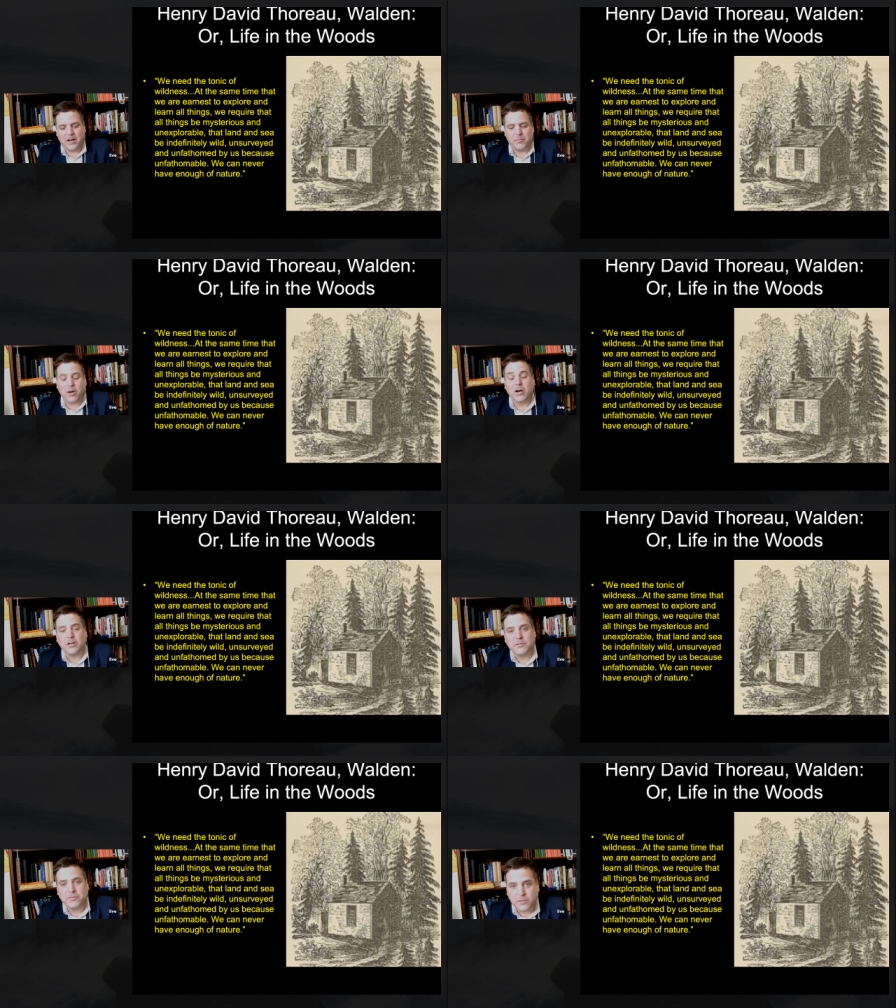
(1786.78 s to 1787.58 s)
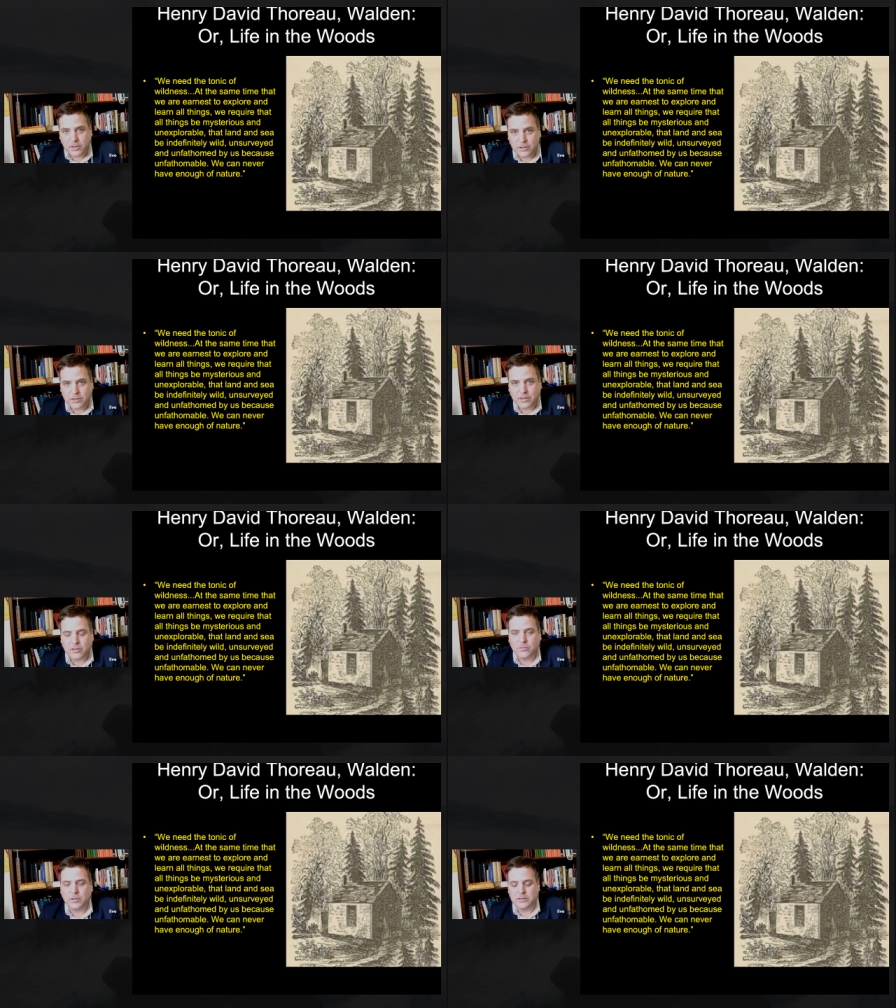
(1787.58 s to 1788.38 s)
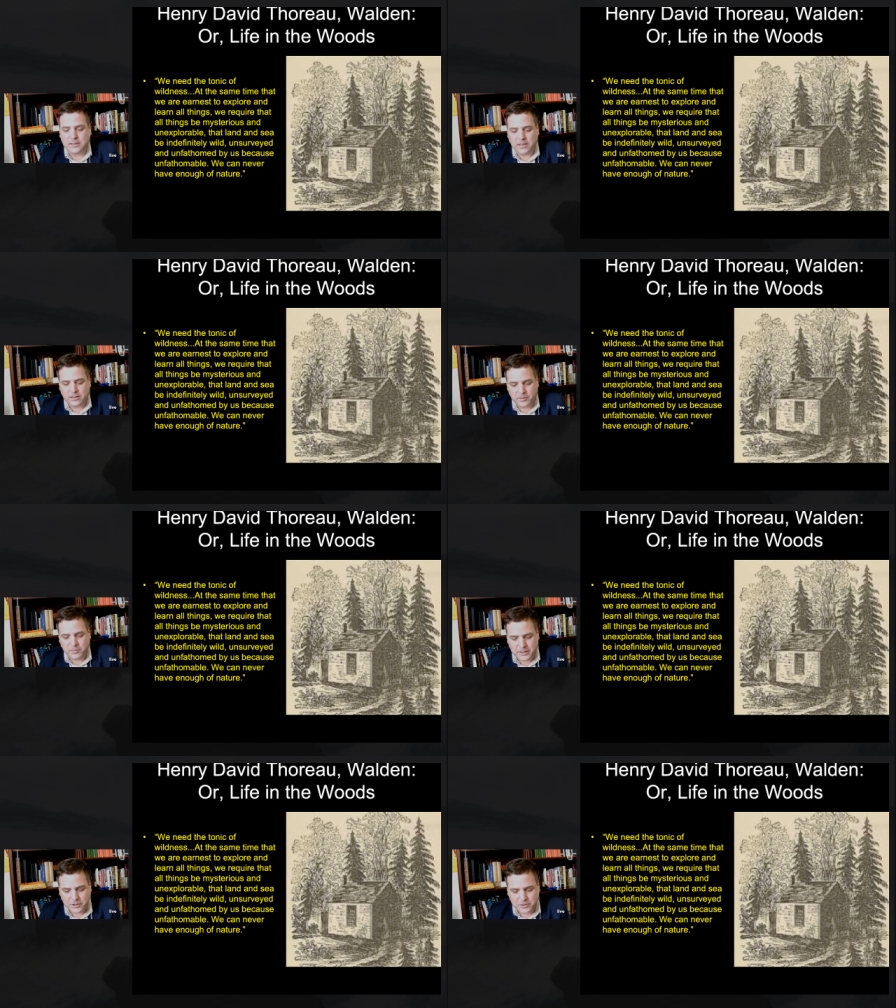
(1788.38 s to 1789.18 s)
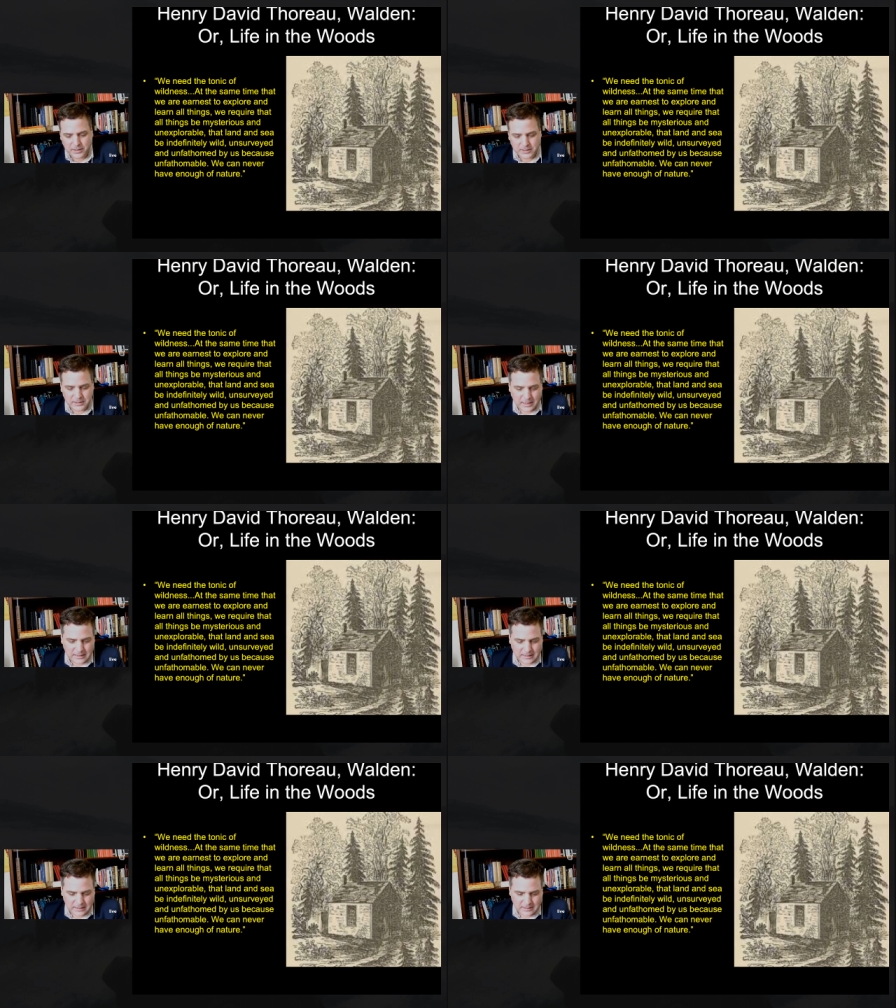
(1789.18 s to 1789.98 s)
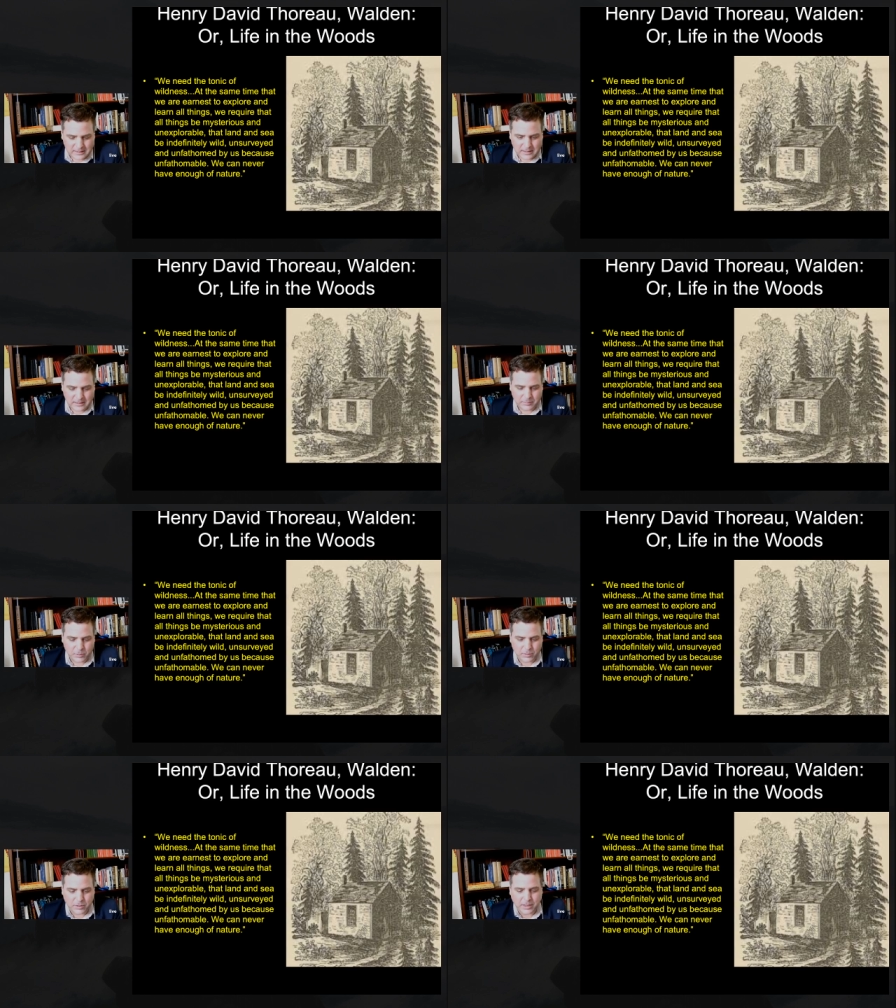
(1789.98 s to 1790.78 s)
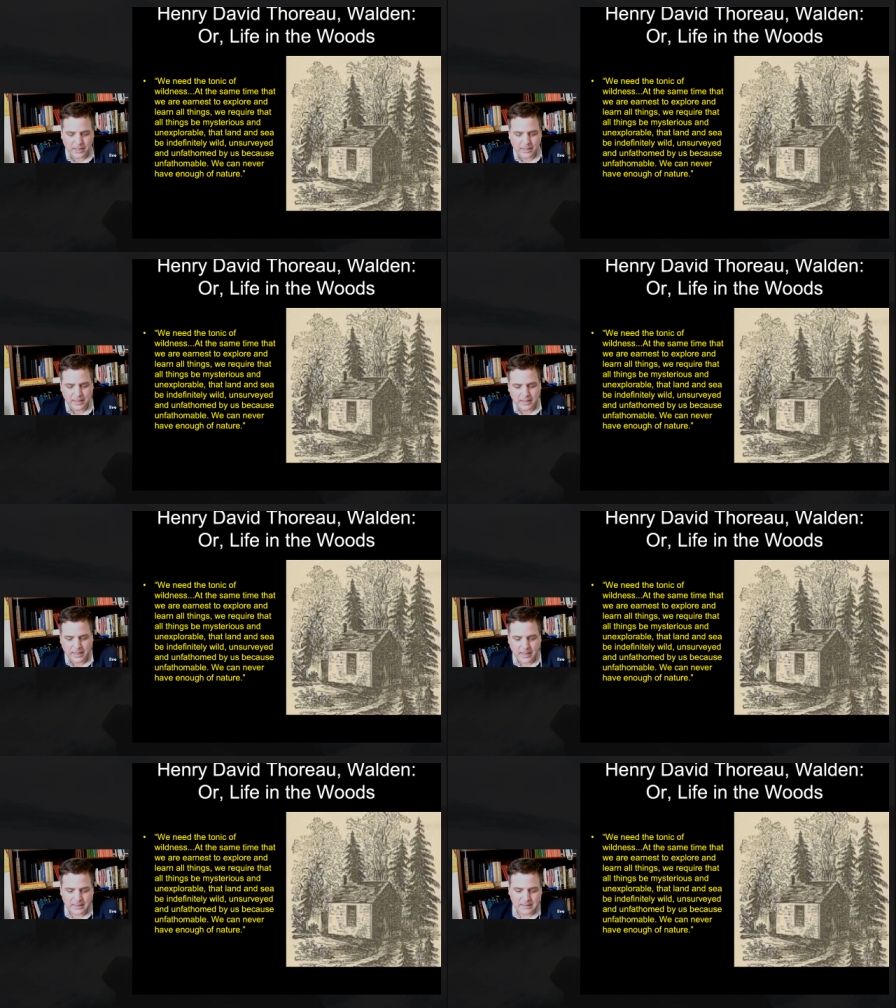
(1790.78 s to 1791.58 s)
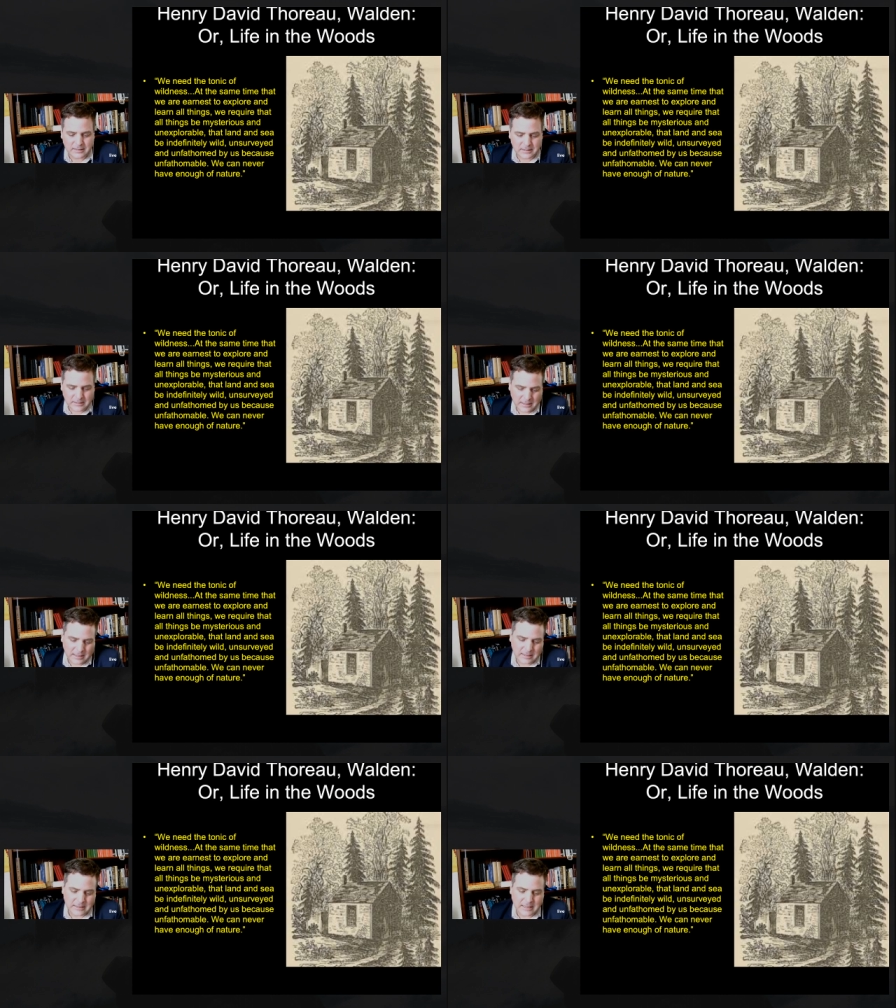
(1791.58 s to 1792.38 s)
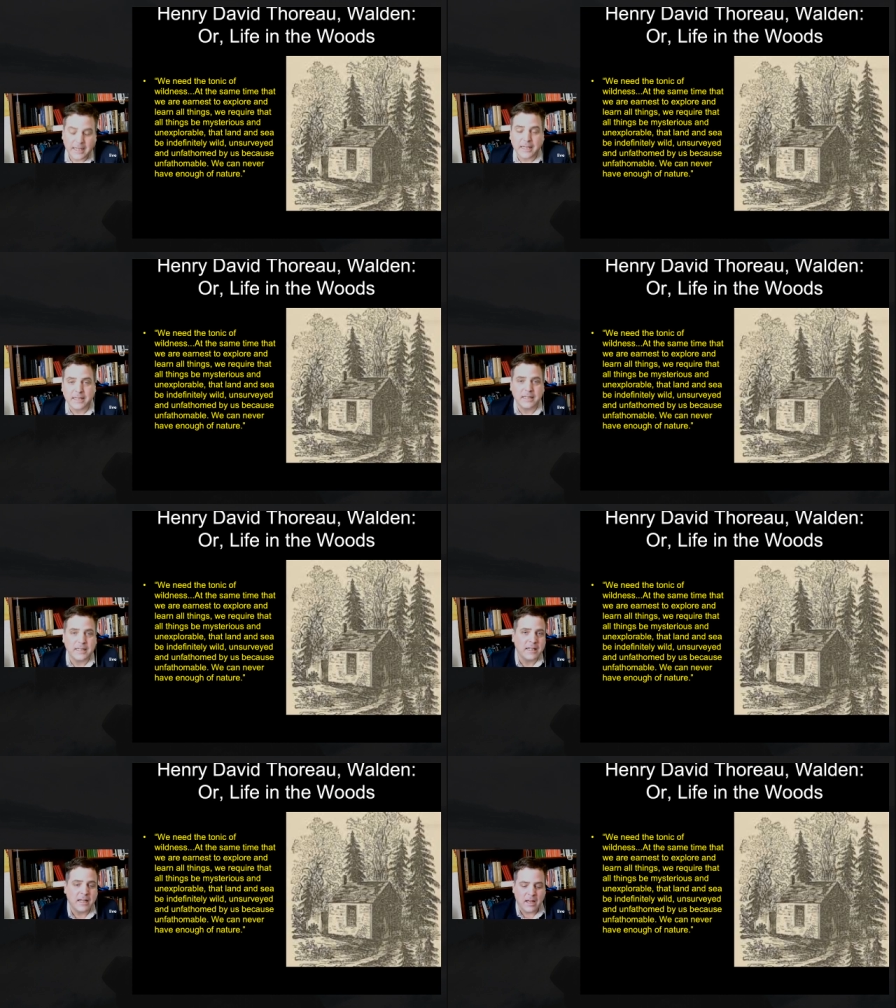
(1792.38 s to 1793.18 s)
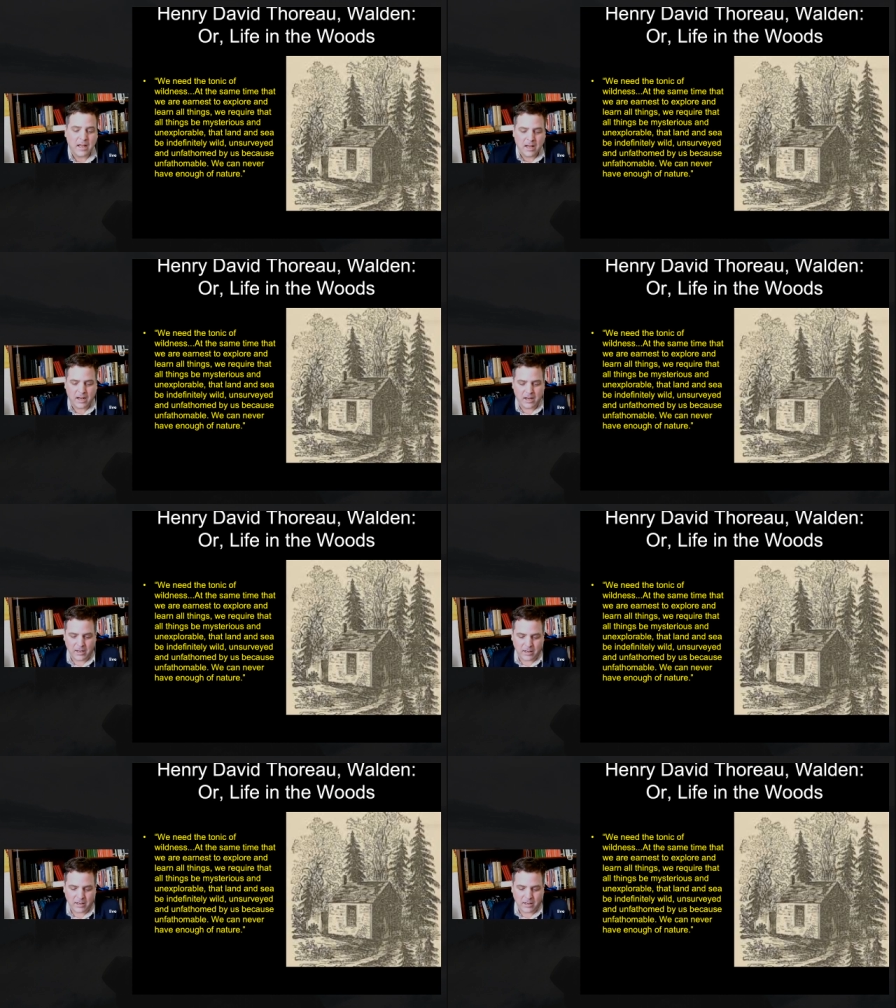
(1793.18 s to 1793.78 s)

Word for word: Margaret Fuller was another major transcendentalist, born in 1810, a